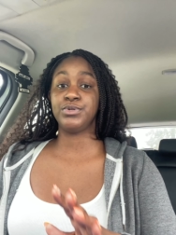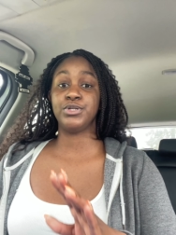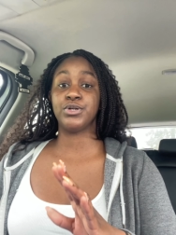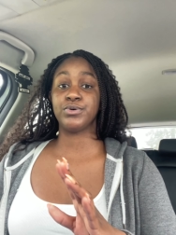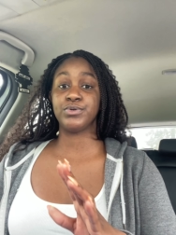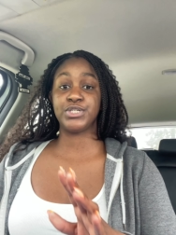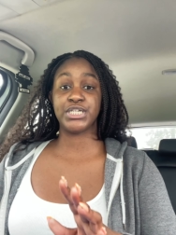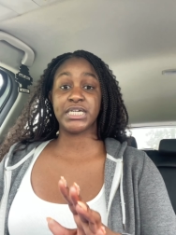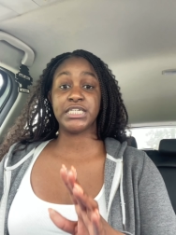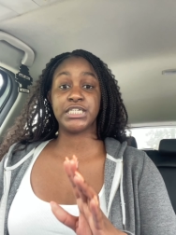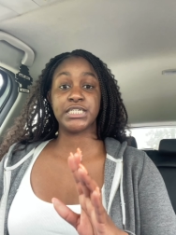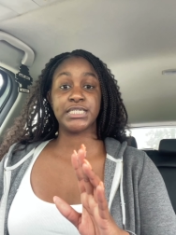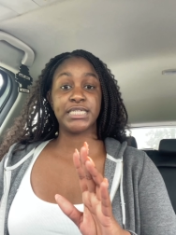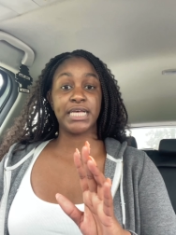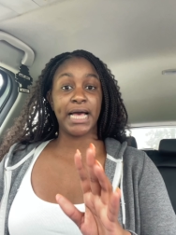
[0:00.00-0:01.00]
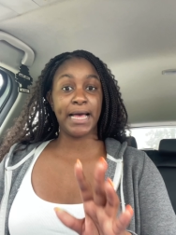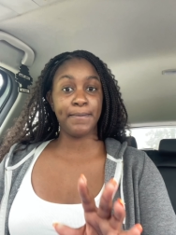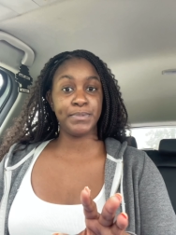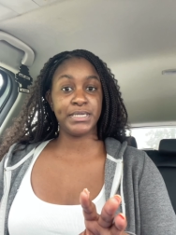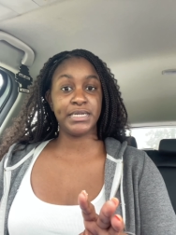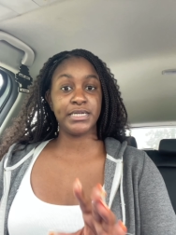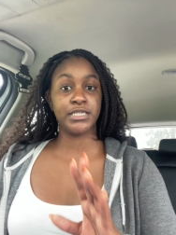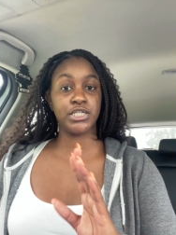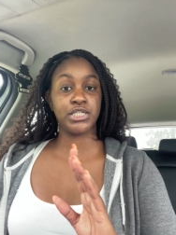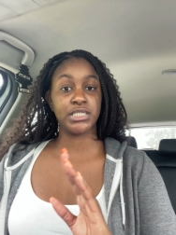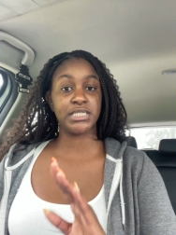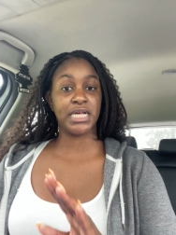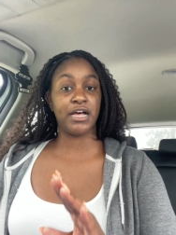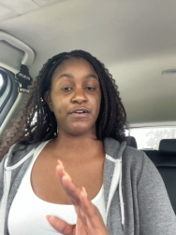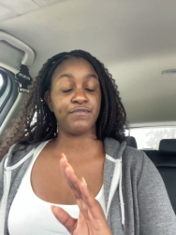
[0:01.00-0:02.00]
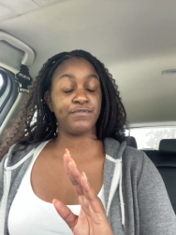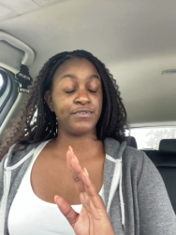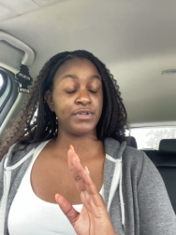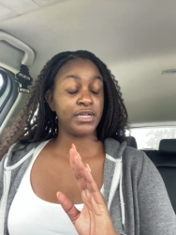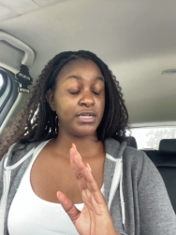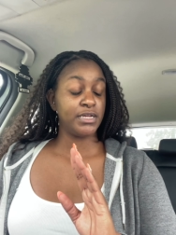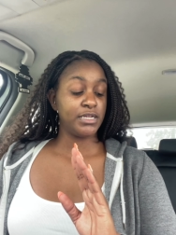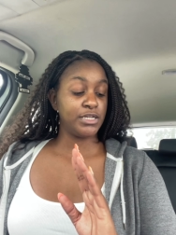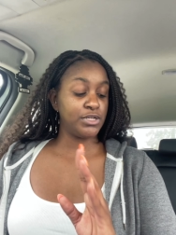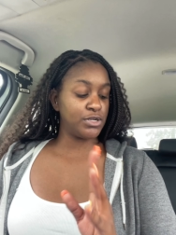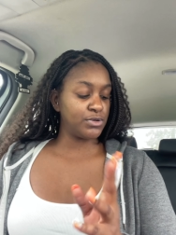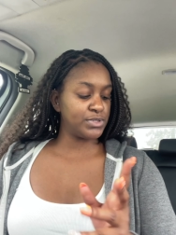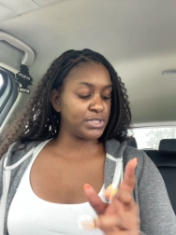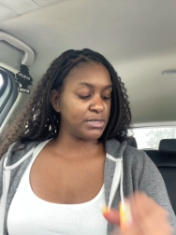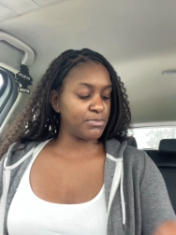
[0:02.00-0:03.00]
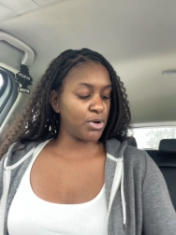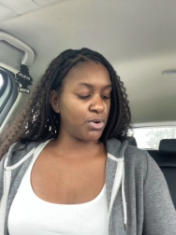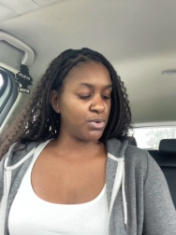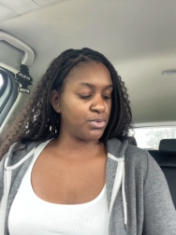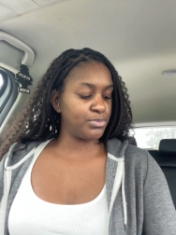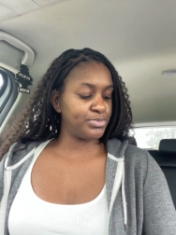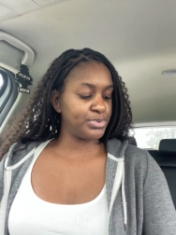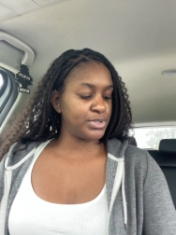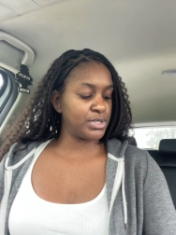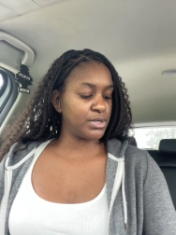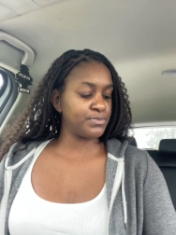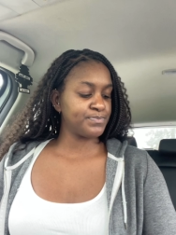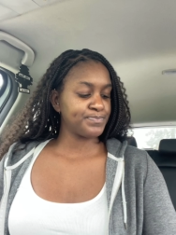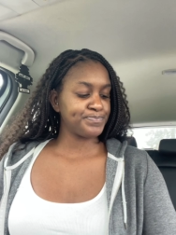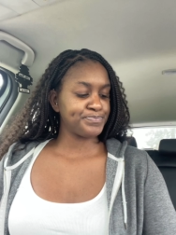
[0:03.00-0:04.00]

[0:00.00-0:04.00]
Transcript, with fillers: you know change is happening just have you know some hope you know